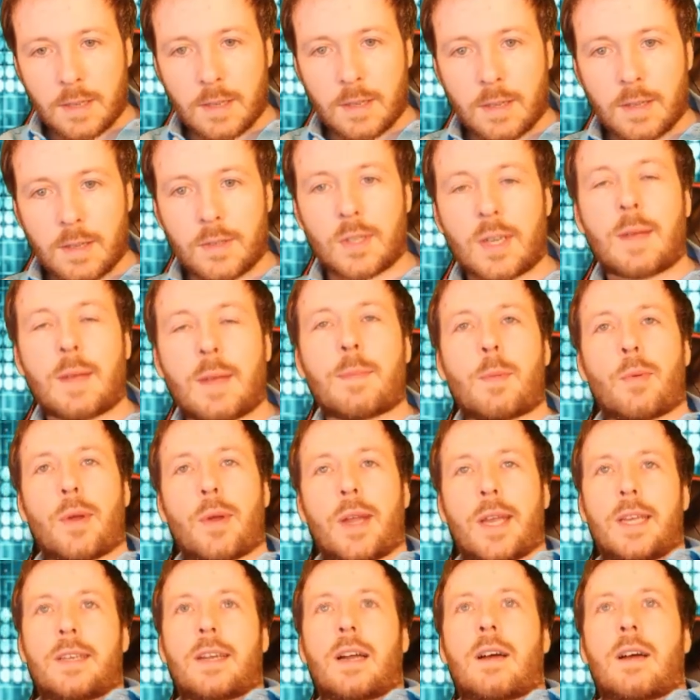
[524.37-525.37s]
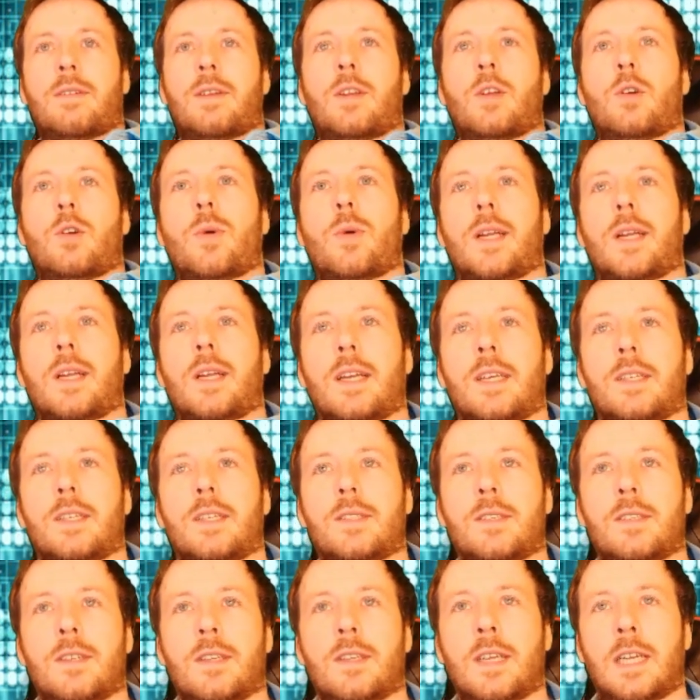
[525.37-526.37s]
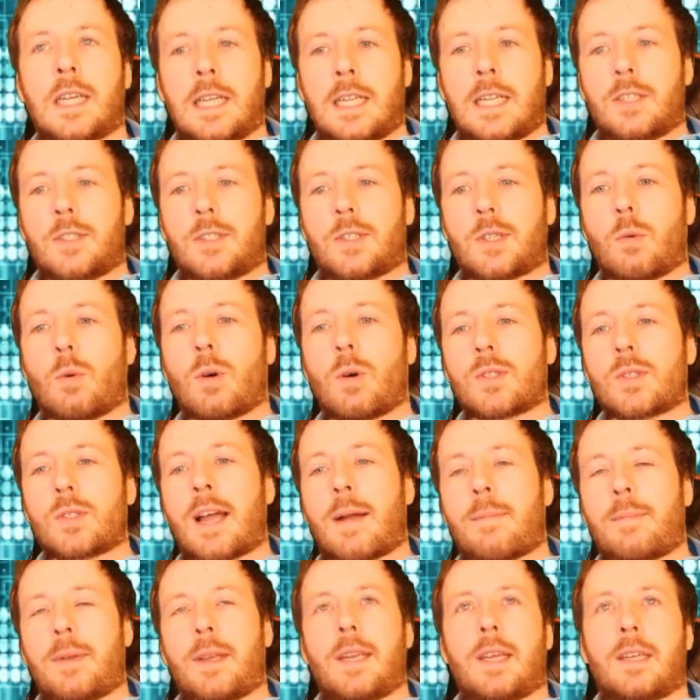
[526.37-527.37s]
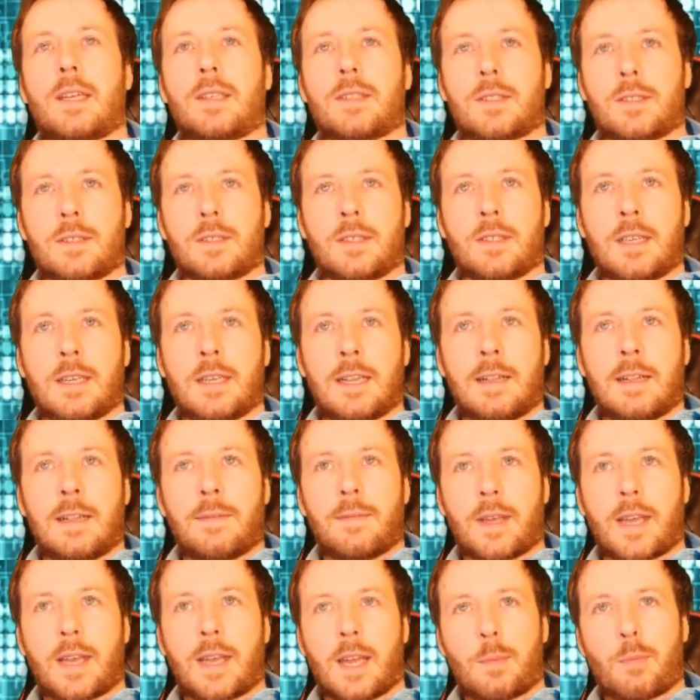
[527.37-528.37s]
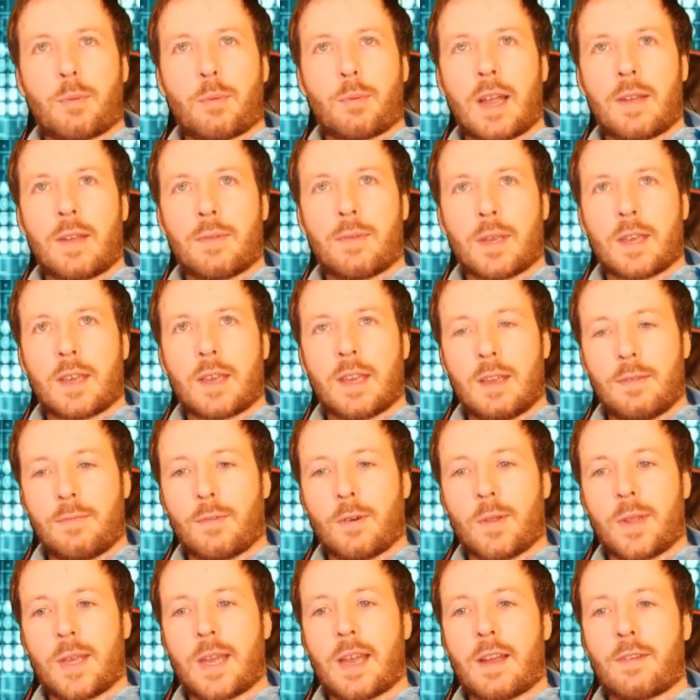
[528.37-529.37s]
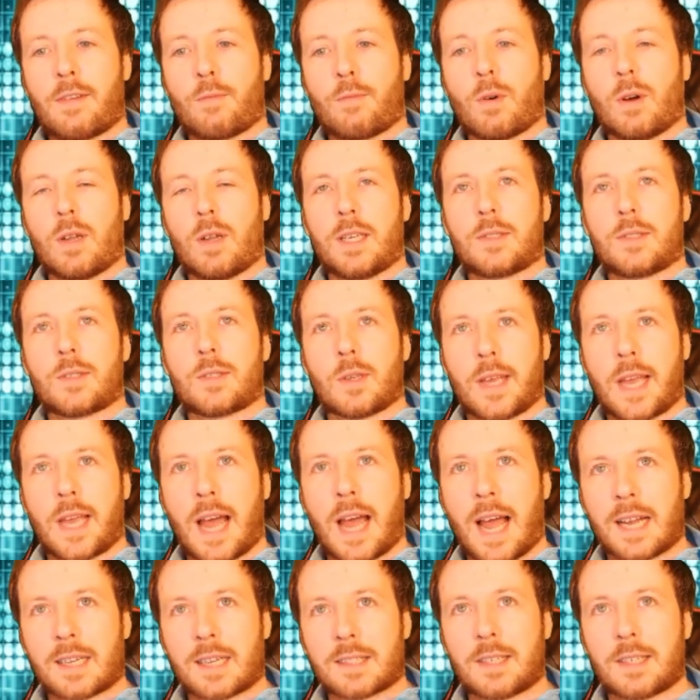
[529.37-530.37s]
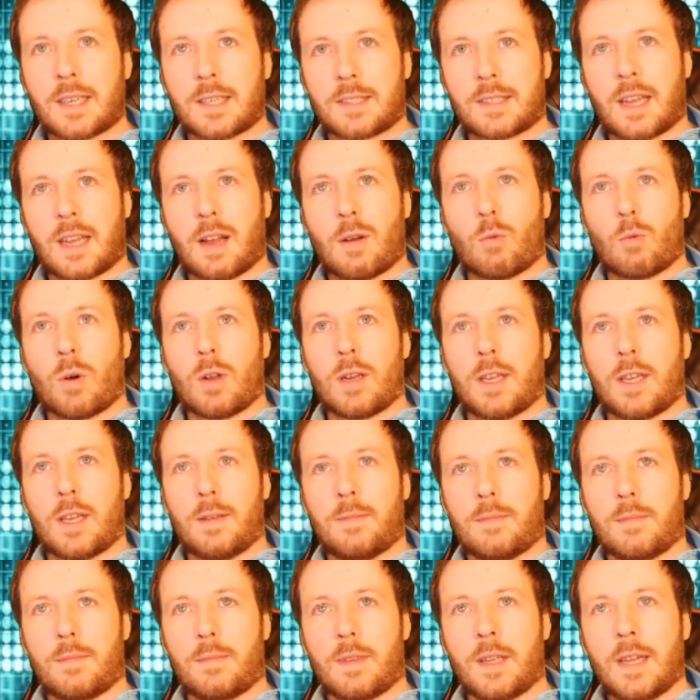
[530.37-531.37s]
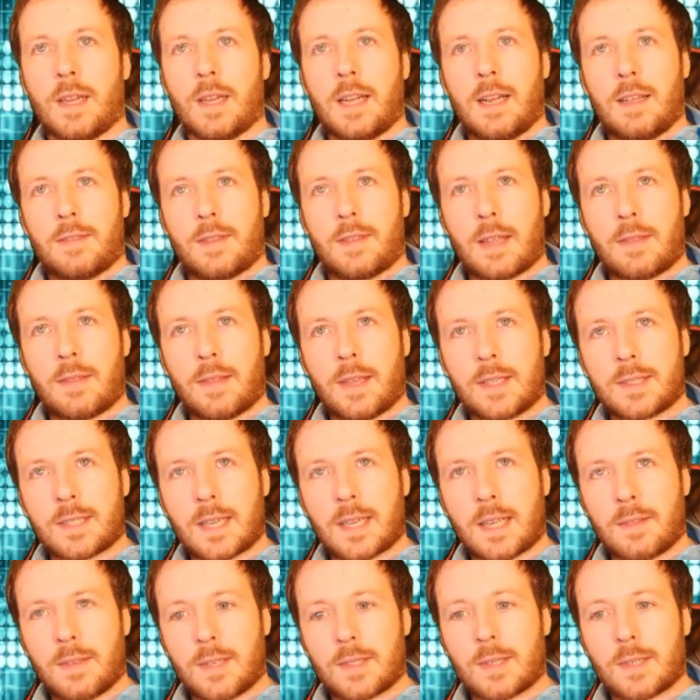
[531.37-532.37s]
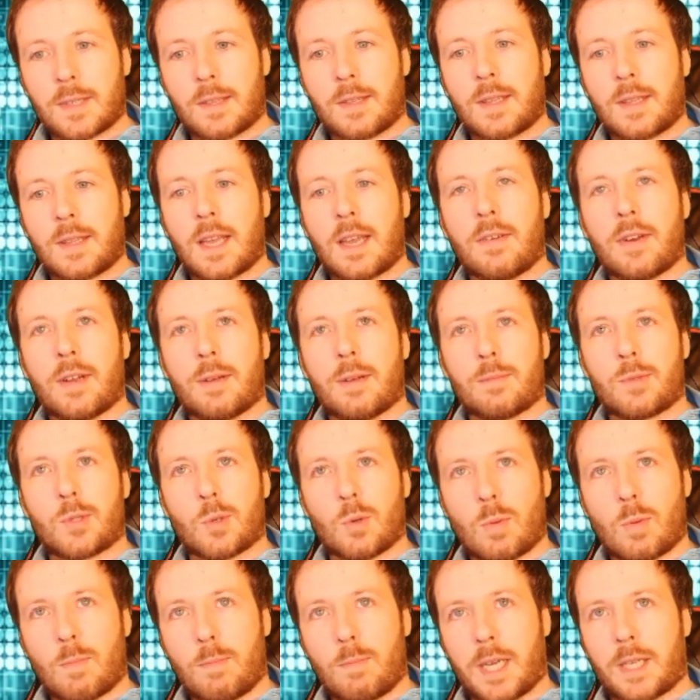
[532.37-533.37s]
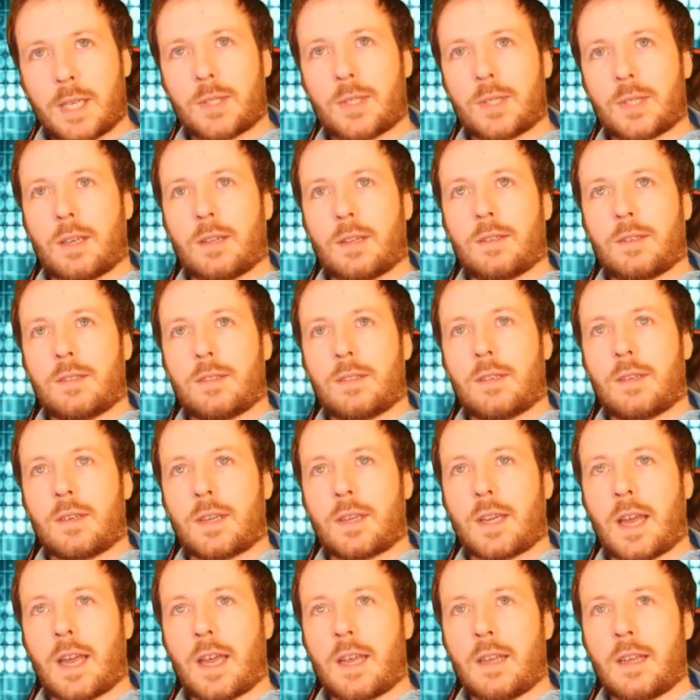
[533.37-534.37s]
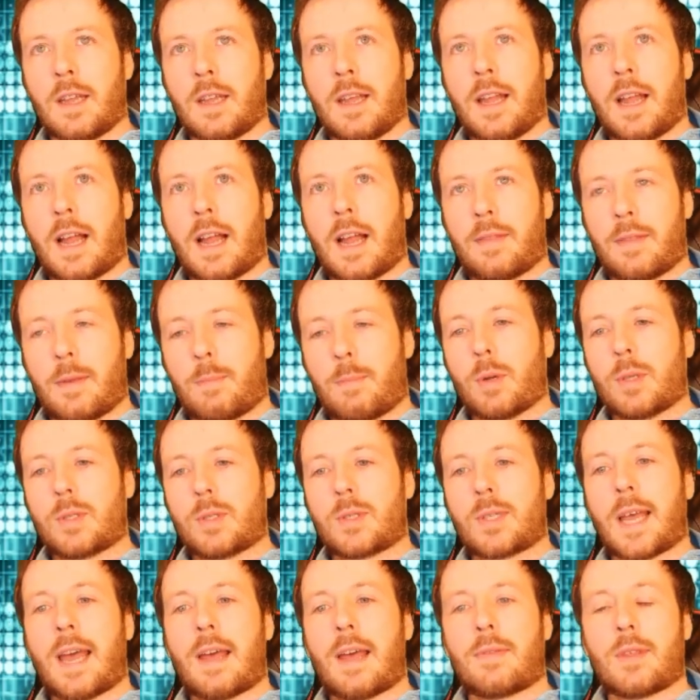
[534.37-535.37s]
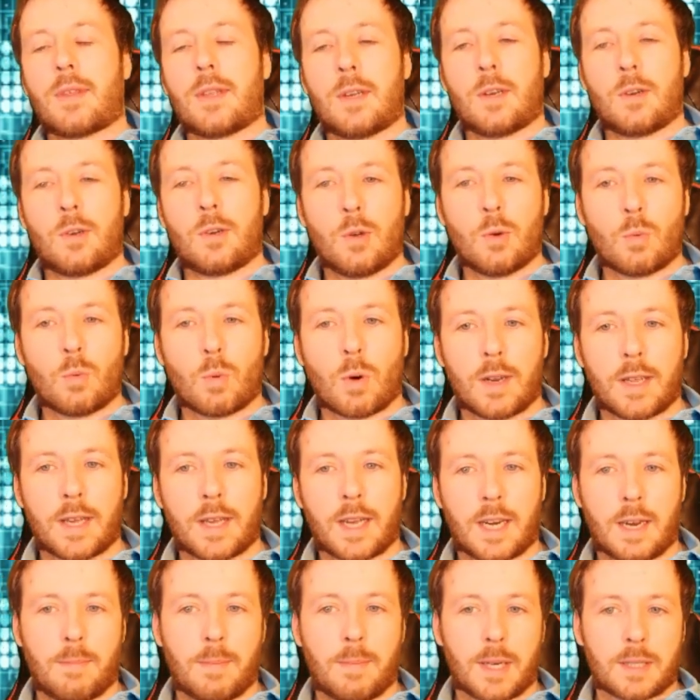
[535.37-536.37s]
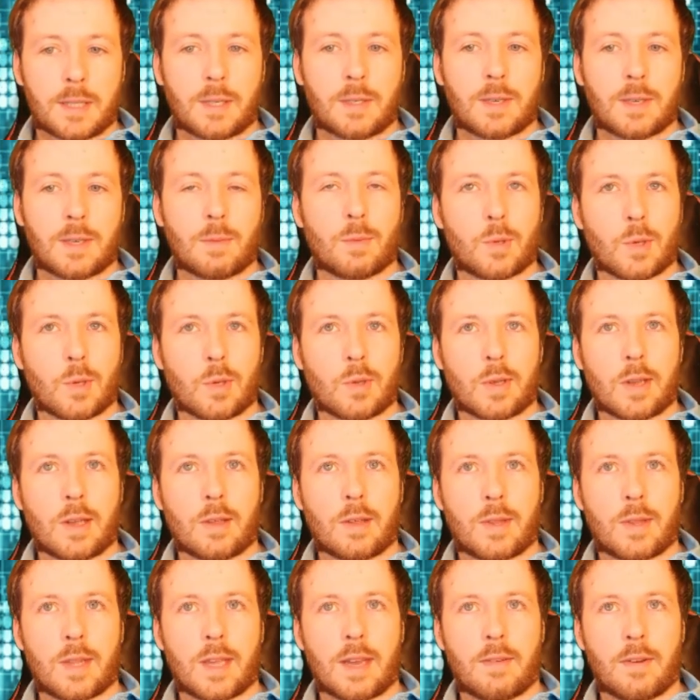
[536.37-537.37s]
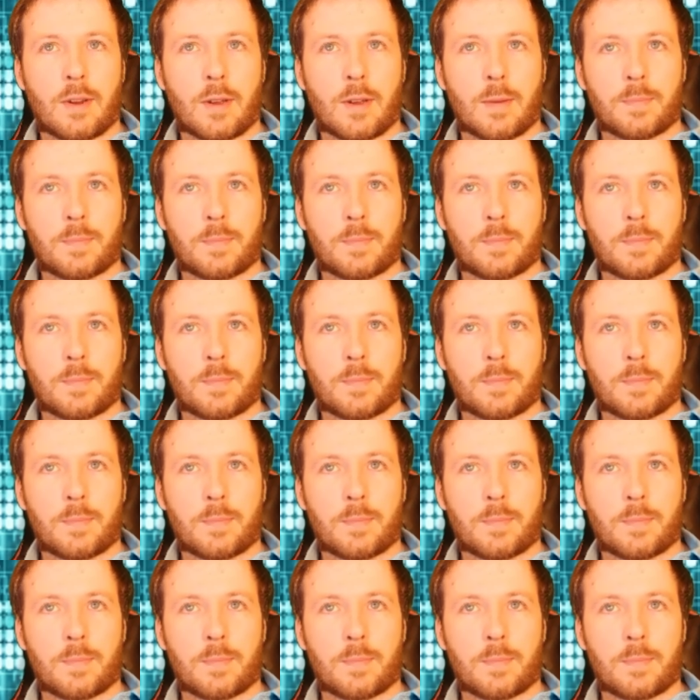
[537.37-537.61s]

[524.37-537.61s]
So let me break it down in a quick list. So what's happening is they get a private key for the F wallet. So they access that wallet. Then they send this Ethereum to a mixer, okay? And it puts ETH in a new wallet and it mixes it with other Ethereum.